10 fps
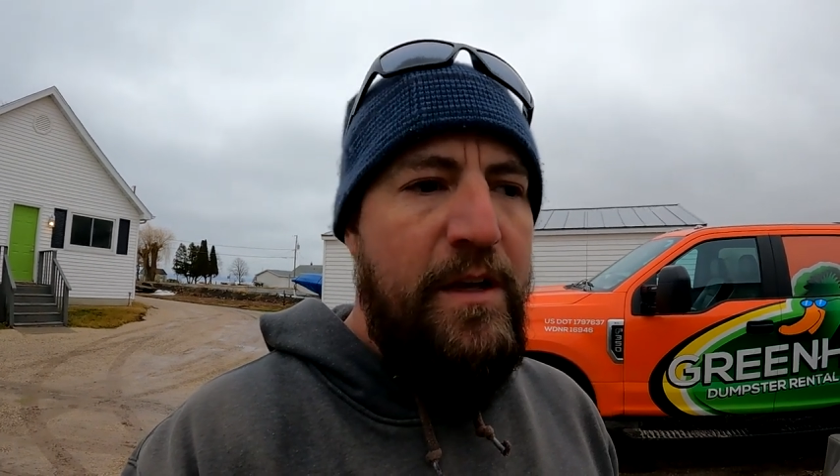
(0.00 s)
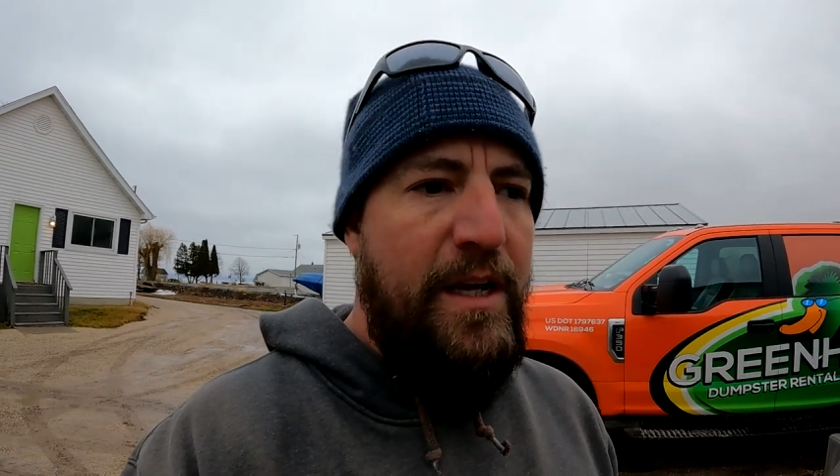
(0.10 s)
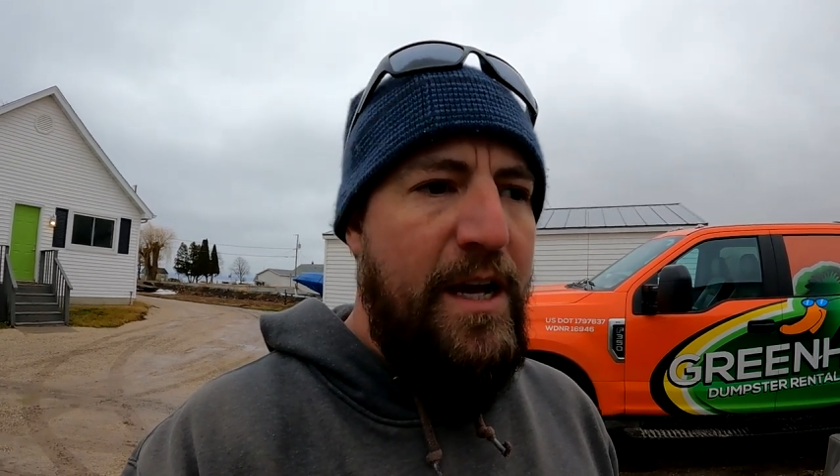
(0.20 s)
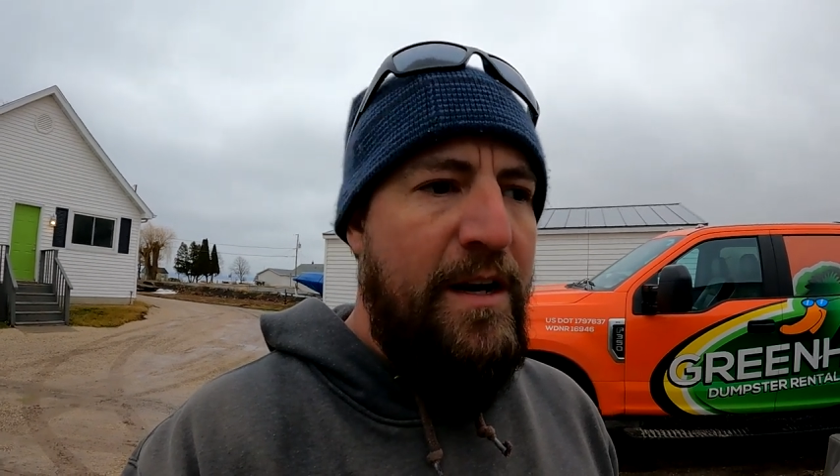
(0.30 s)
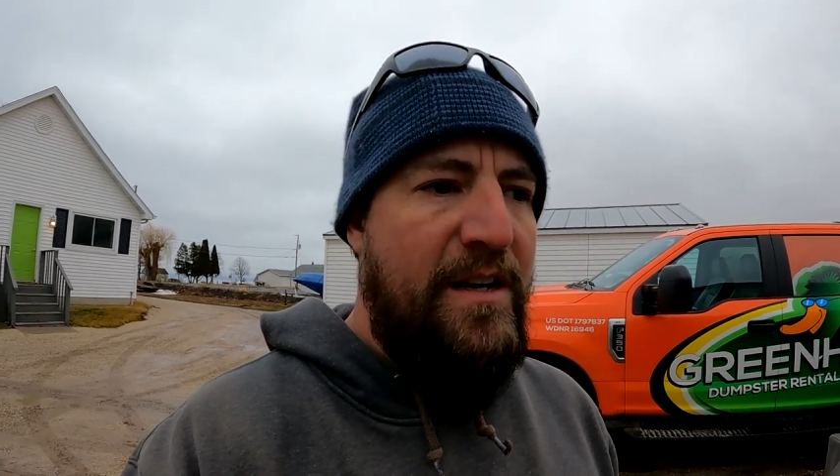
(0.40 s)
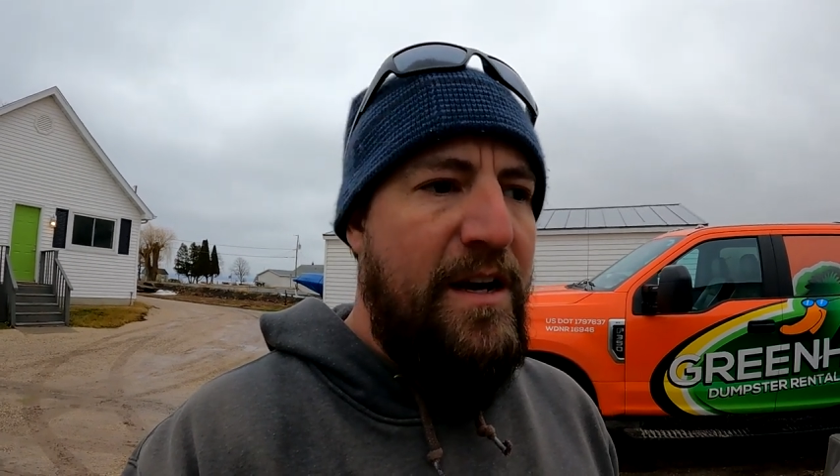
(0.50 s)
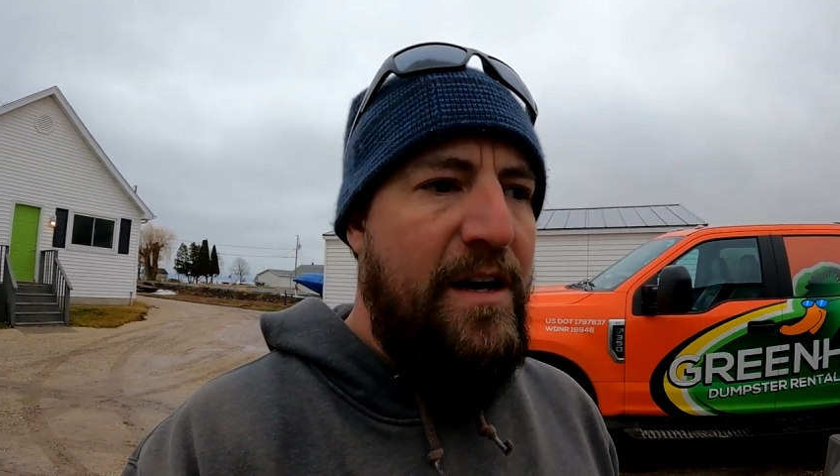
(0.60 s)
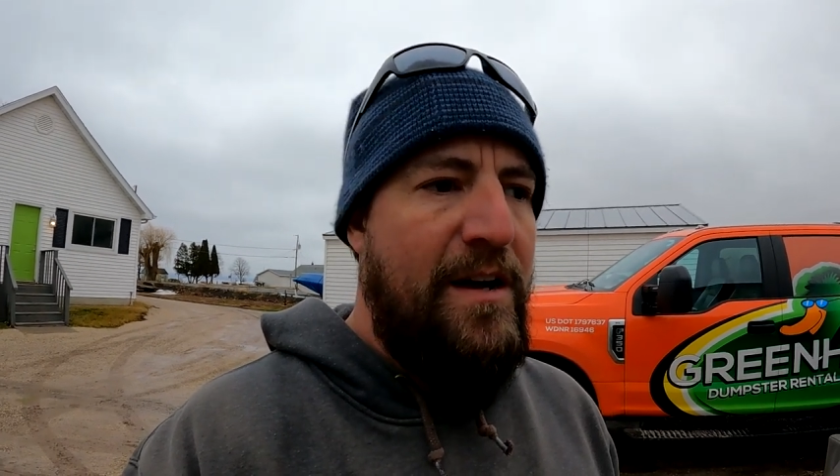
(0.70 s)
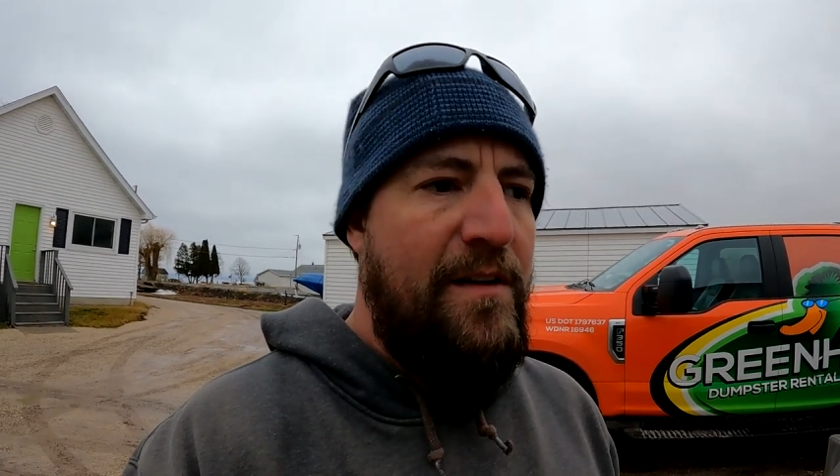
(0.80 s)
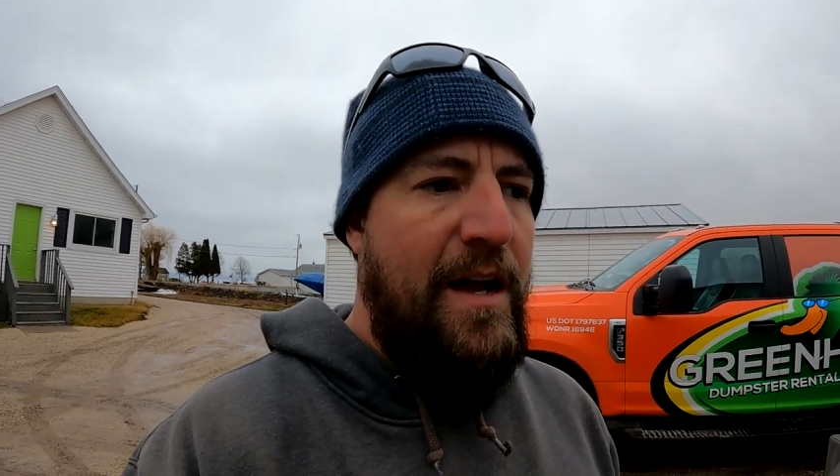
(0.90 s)
And
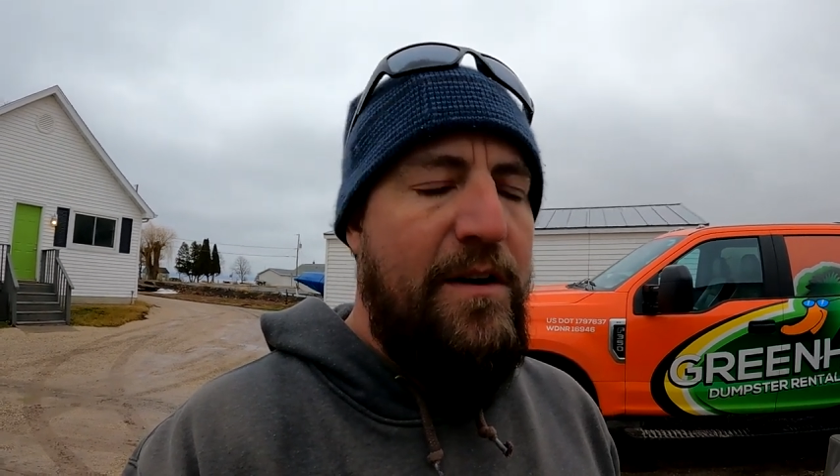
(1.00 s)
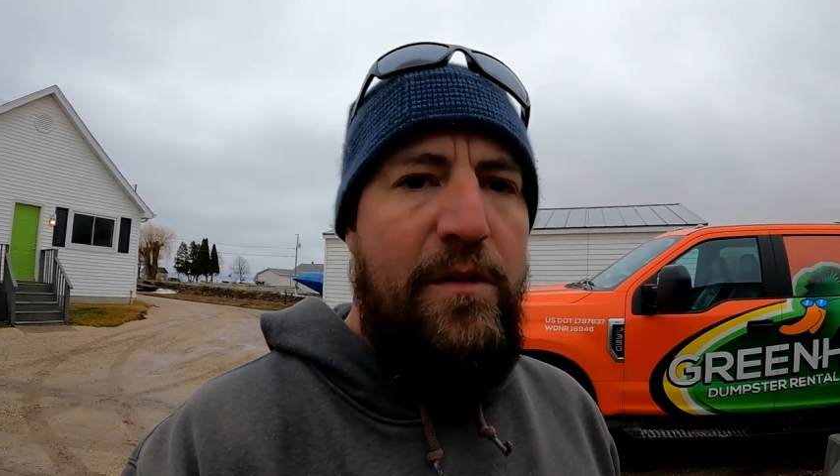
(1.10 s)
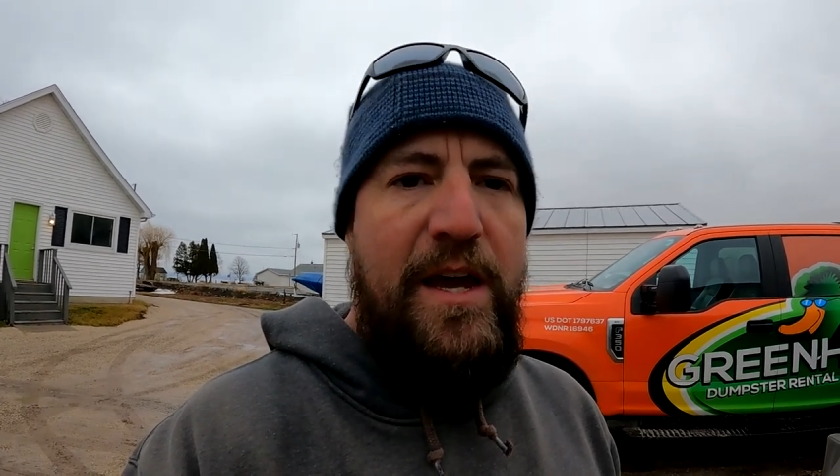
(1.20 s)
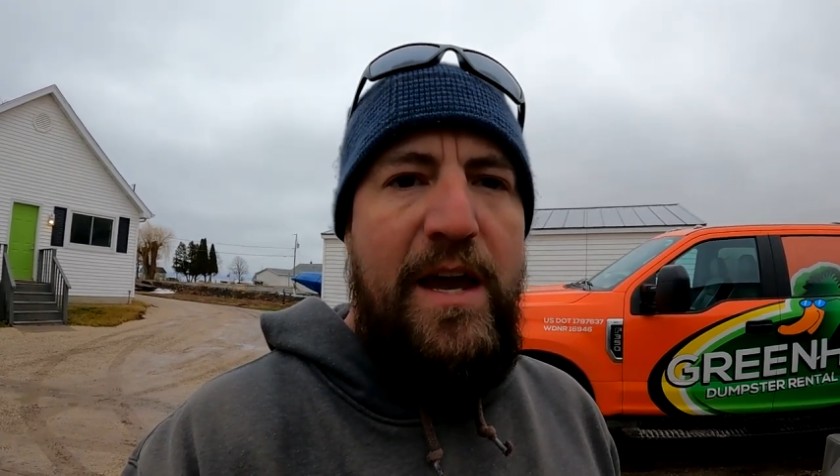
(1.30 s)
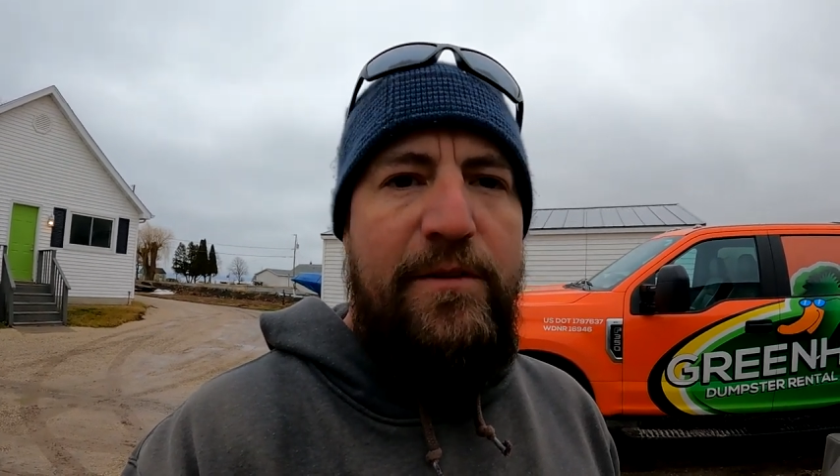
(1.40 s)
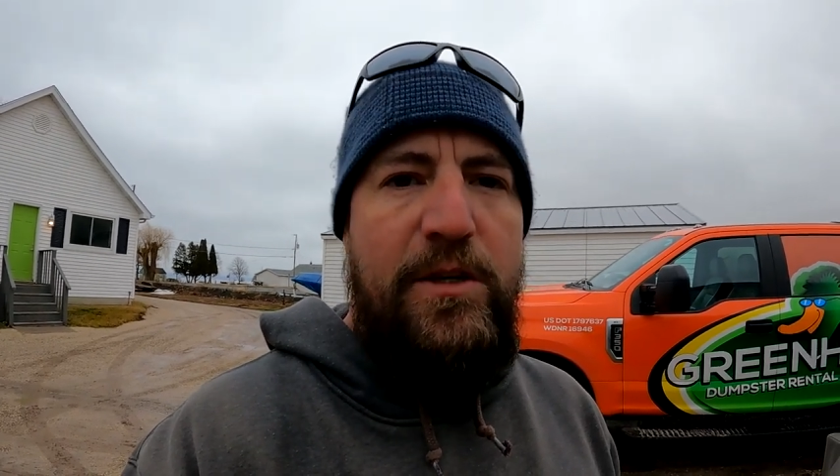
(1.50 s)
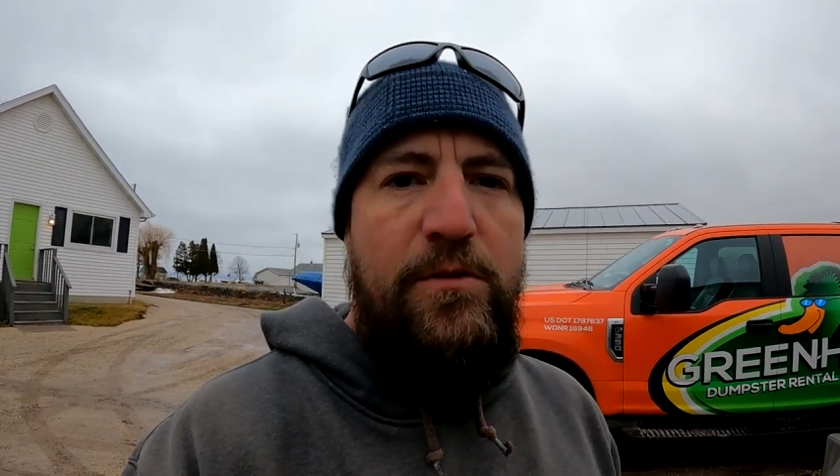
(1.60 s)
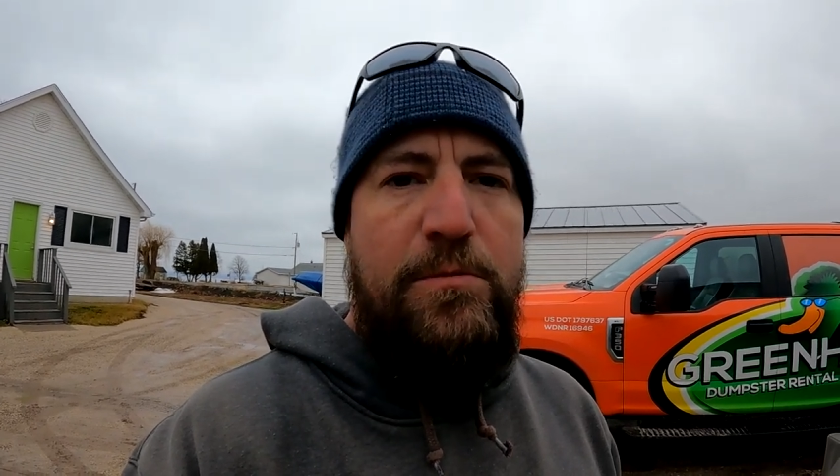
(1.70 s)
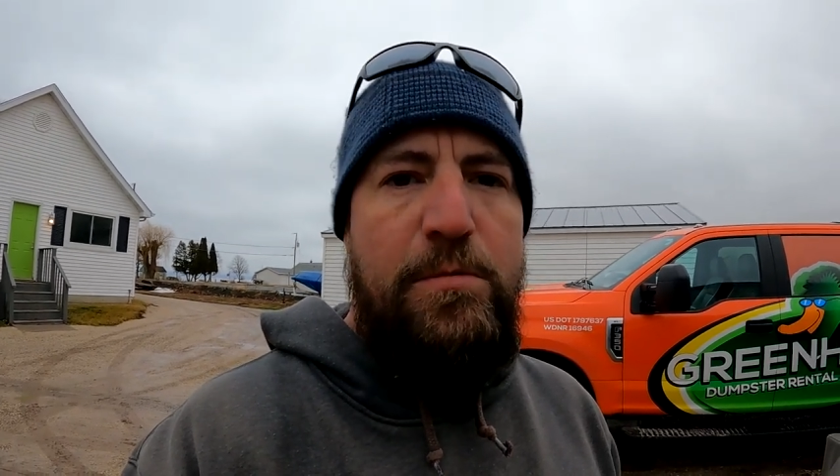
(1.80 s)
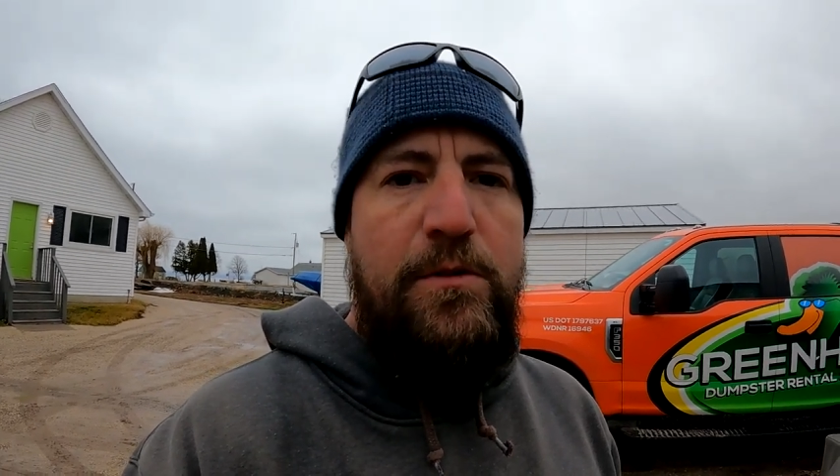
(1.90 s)
uh, I know they have
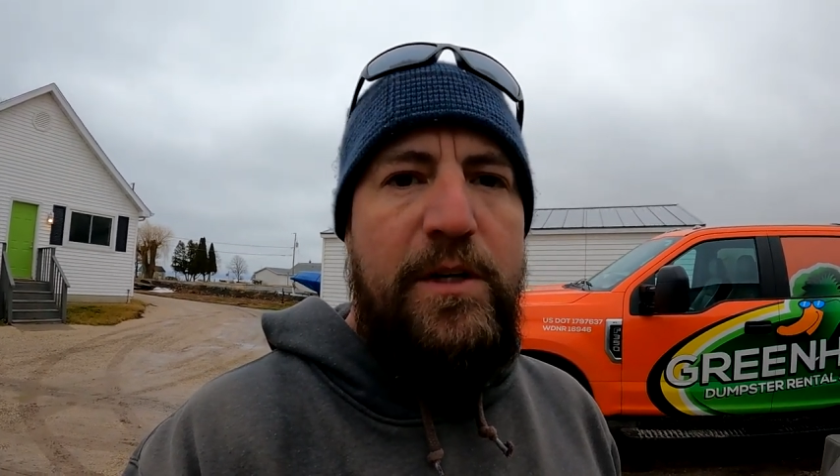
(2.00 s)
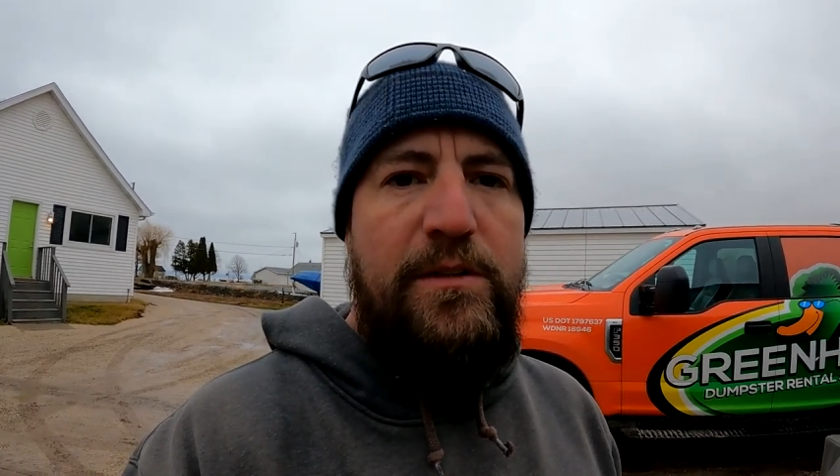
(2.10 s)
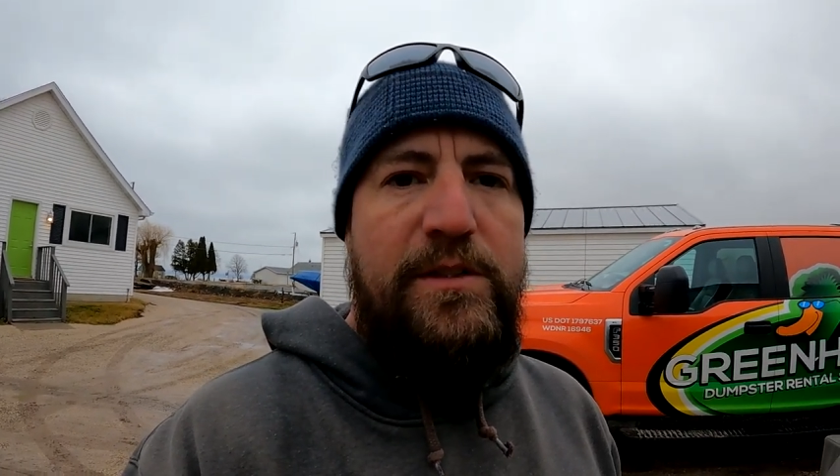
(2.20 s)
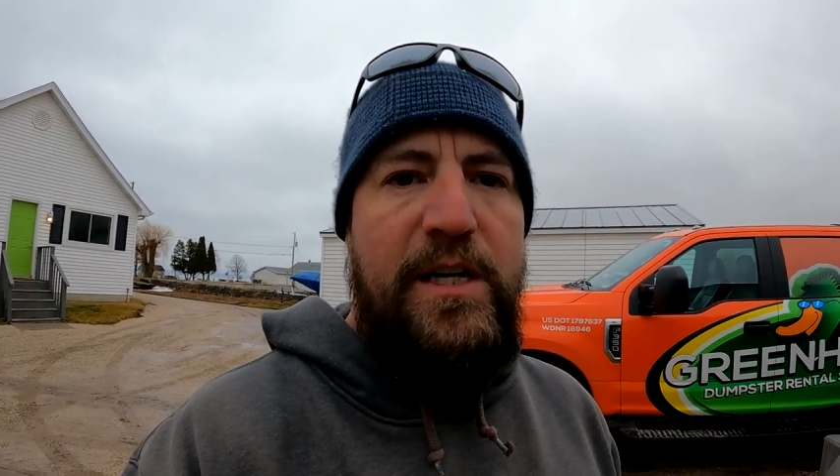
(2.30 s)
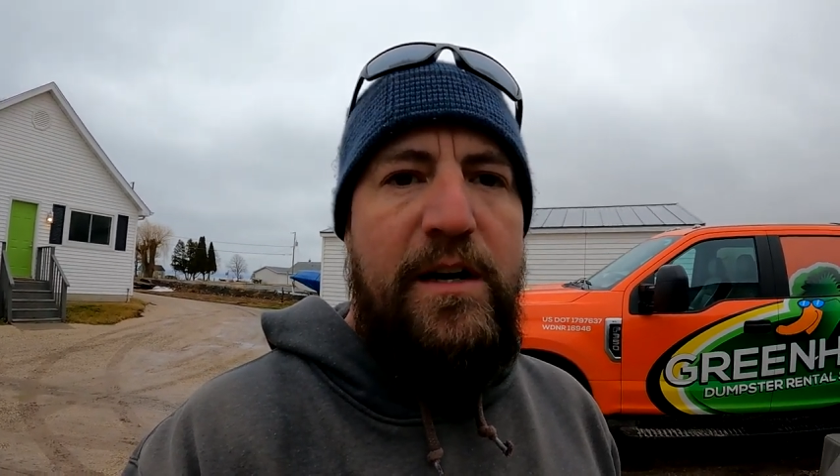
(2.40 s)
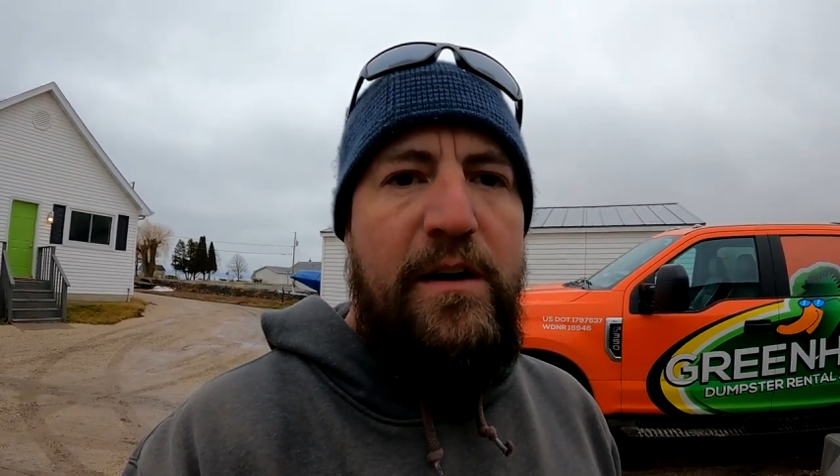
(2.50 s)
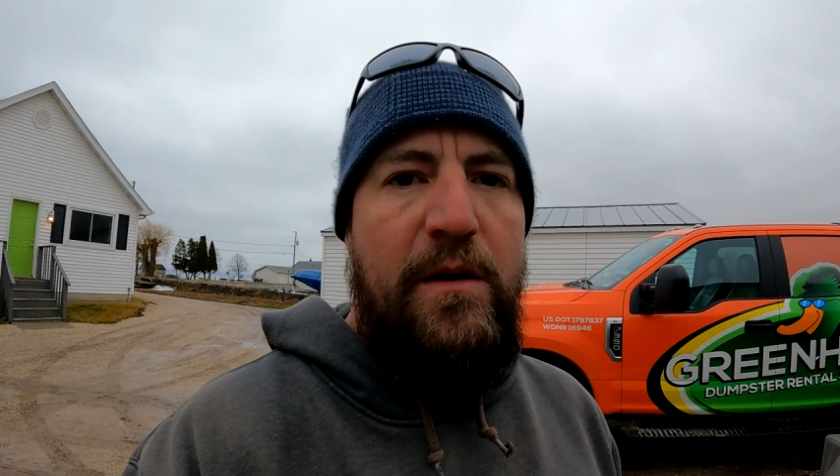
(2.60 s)
huge bluegills there,